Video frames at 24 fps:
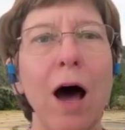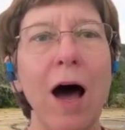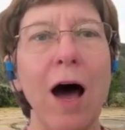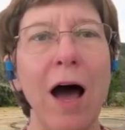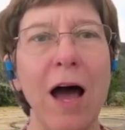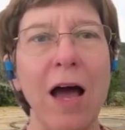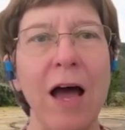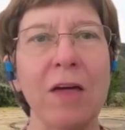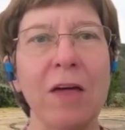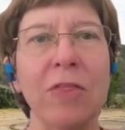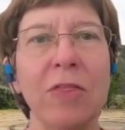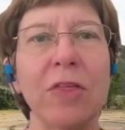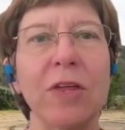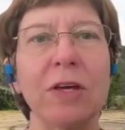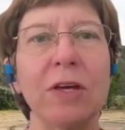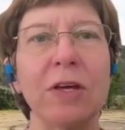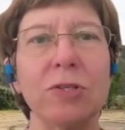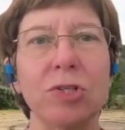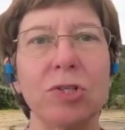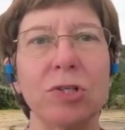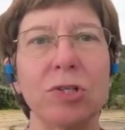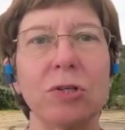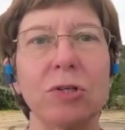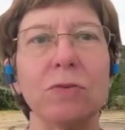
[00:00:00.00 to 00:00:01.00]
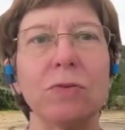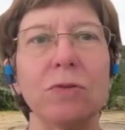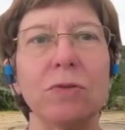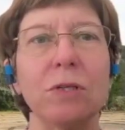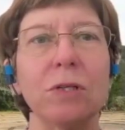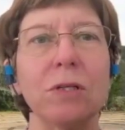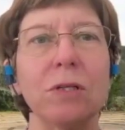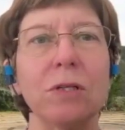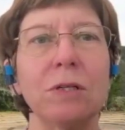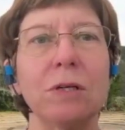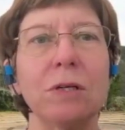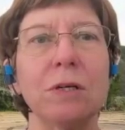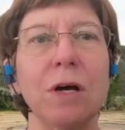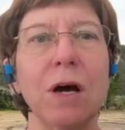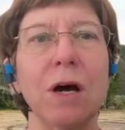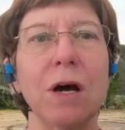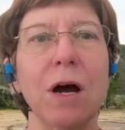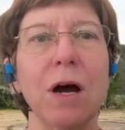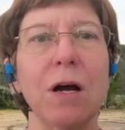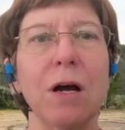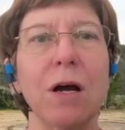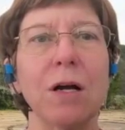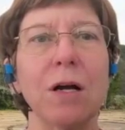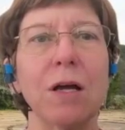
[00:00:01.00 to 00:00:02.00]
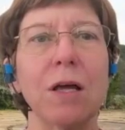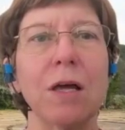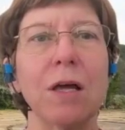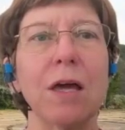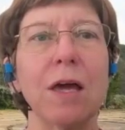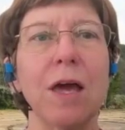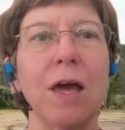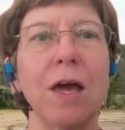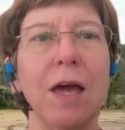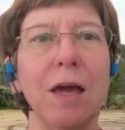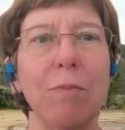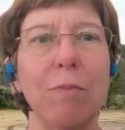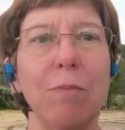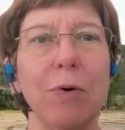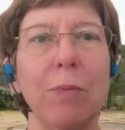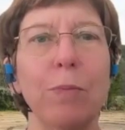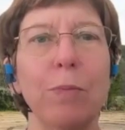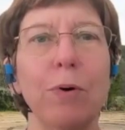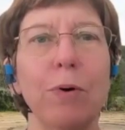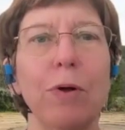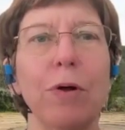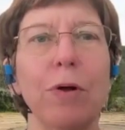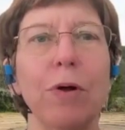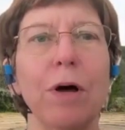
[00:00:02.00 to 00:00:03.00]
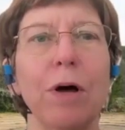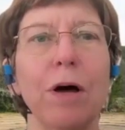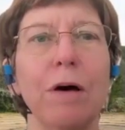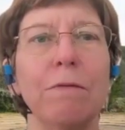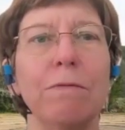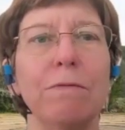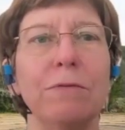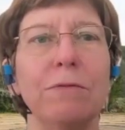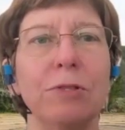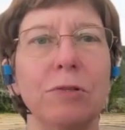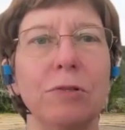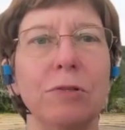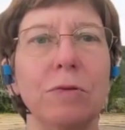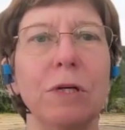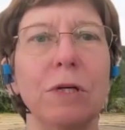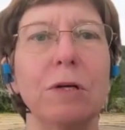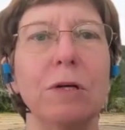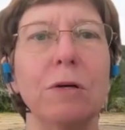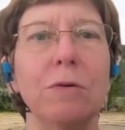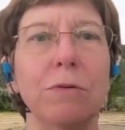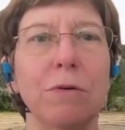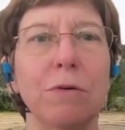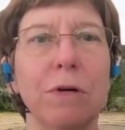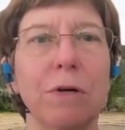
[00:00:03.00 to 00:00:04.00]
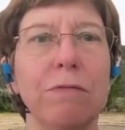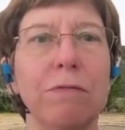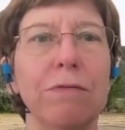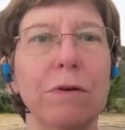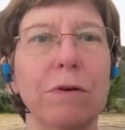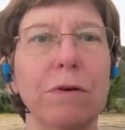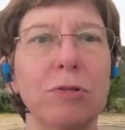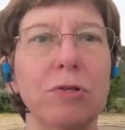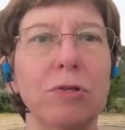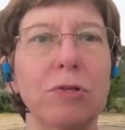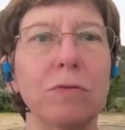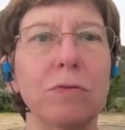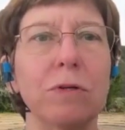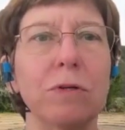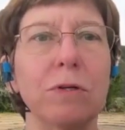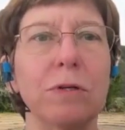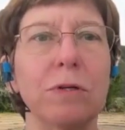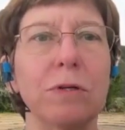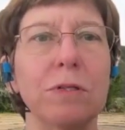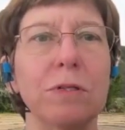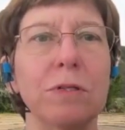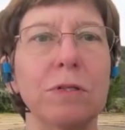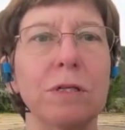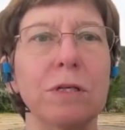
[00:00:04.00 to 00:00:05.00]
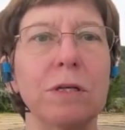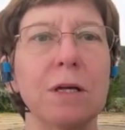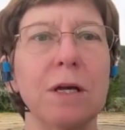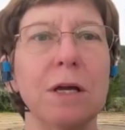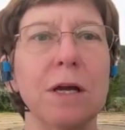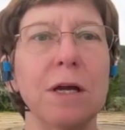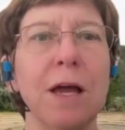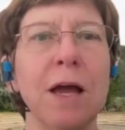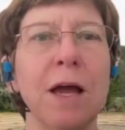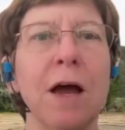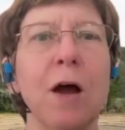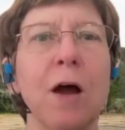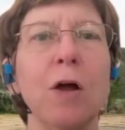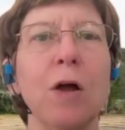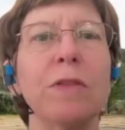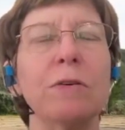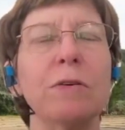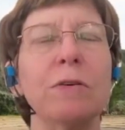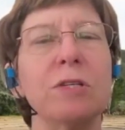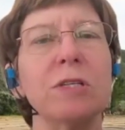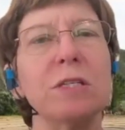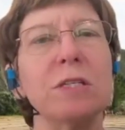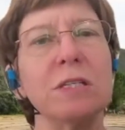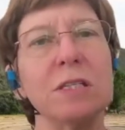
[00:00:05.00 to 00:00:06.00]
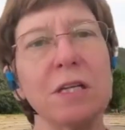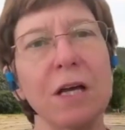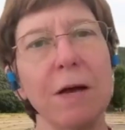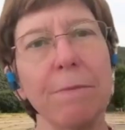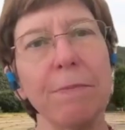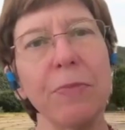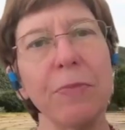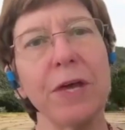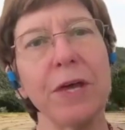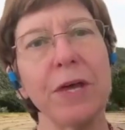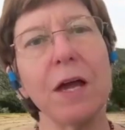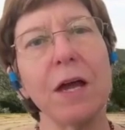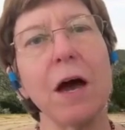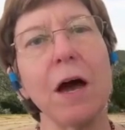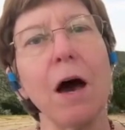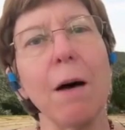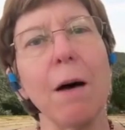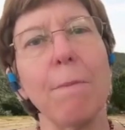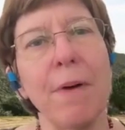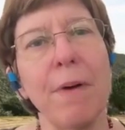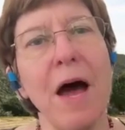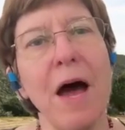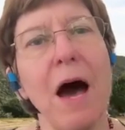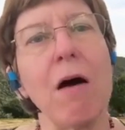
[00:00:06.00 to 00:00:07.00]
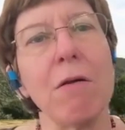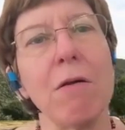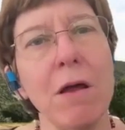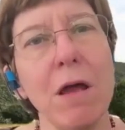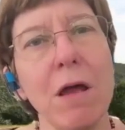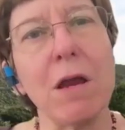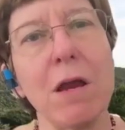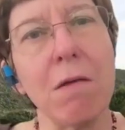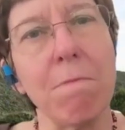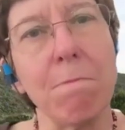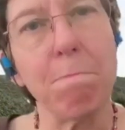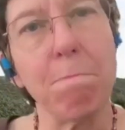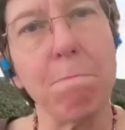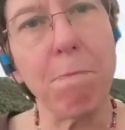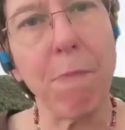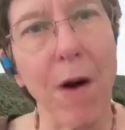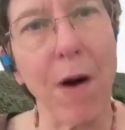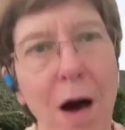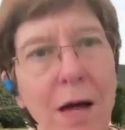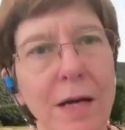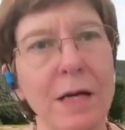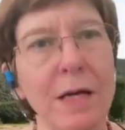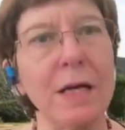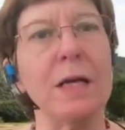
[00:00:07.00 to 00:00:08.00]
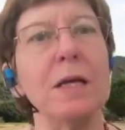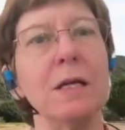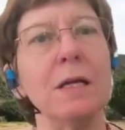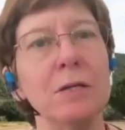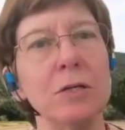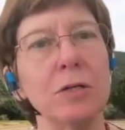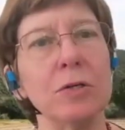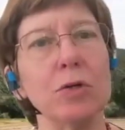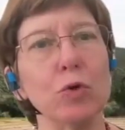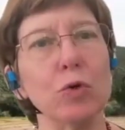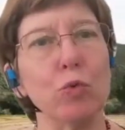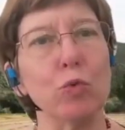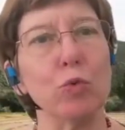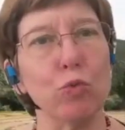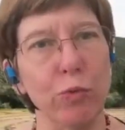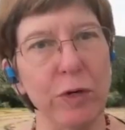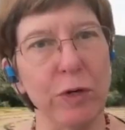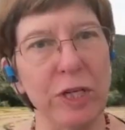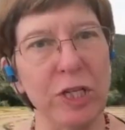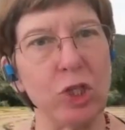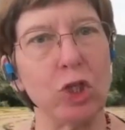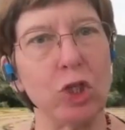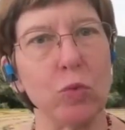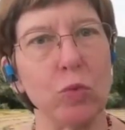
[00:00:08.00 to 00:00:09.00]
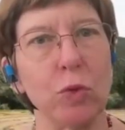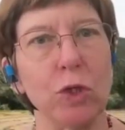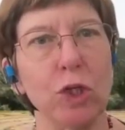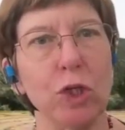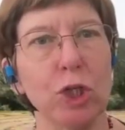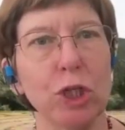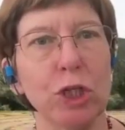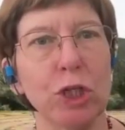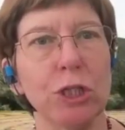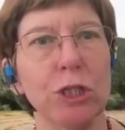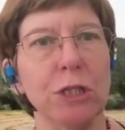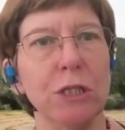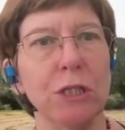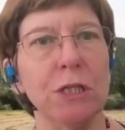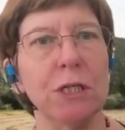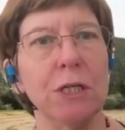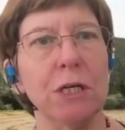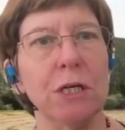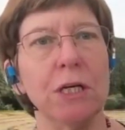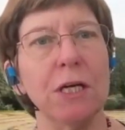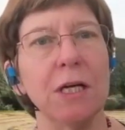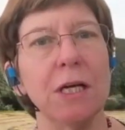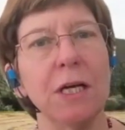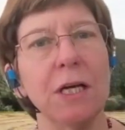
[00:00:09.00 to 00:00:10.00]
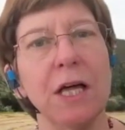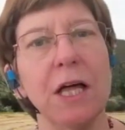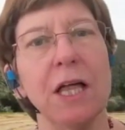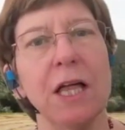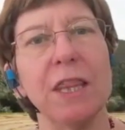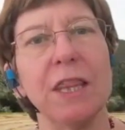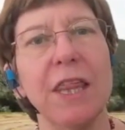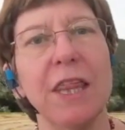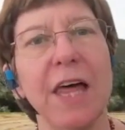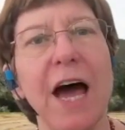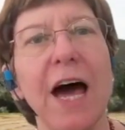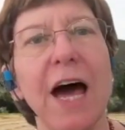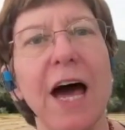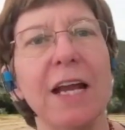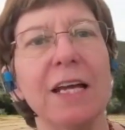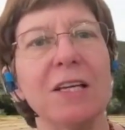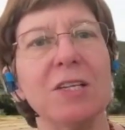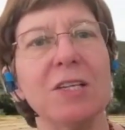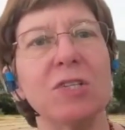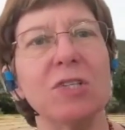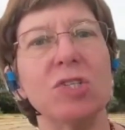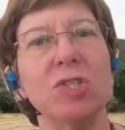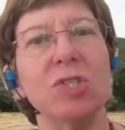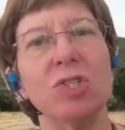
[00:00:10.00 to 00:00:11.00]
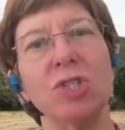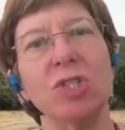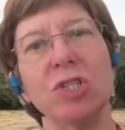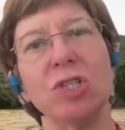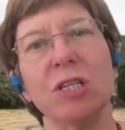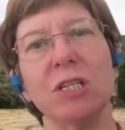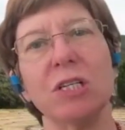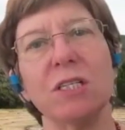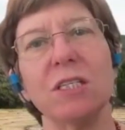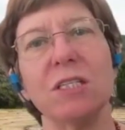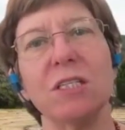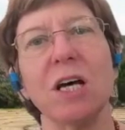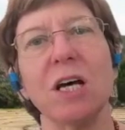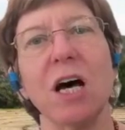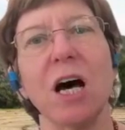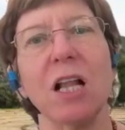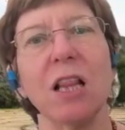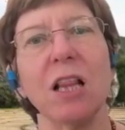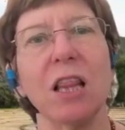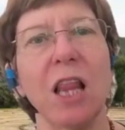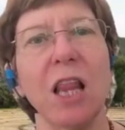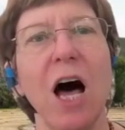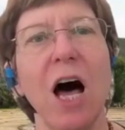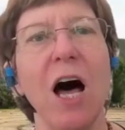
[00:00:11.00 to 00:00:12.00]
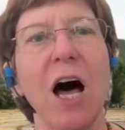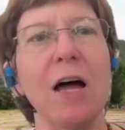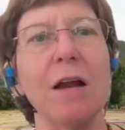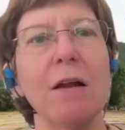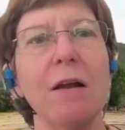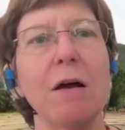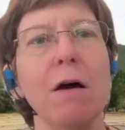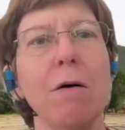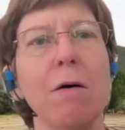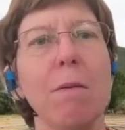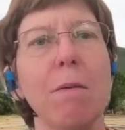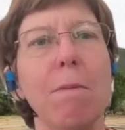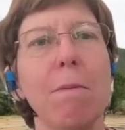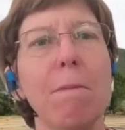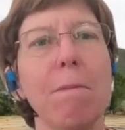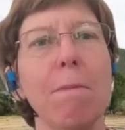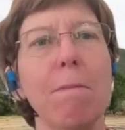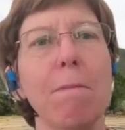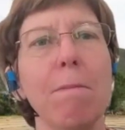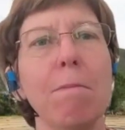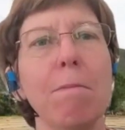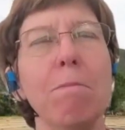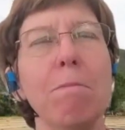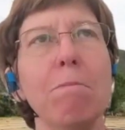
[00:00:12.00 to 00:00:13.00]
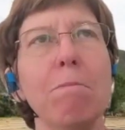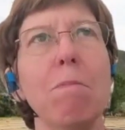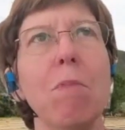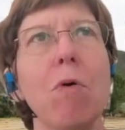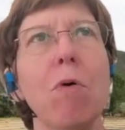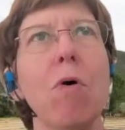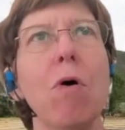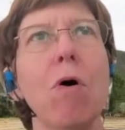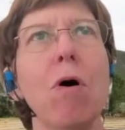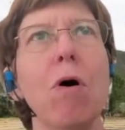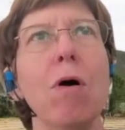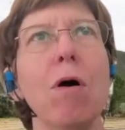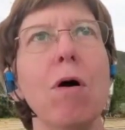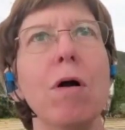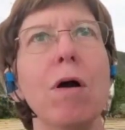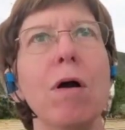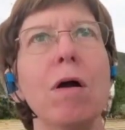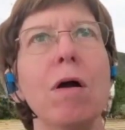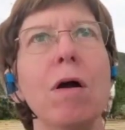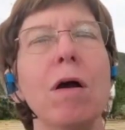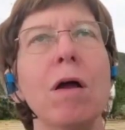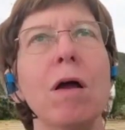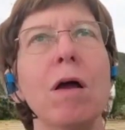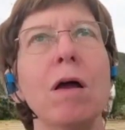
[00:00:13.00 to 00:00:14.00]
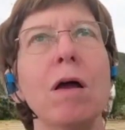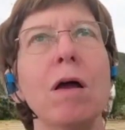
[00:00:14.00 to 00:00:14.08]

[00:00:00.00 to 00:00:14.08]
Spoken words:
I think children are capable of doing grief rituals. There's something about an embodied ritual that is just a lot more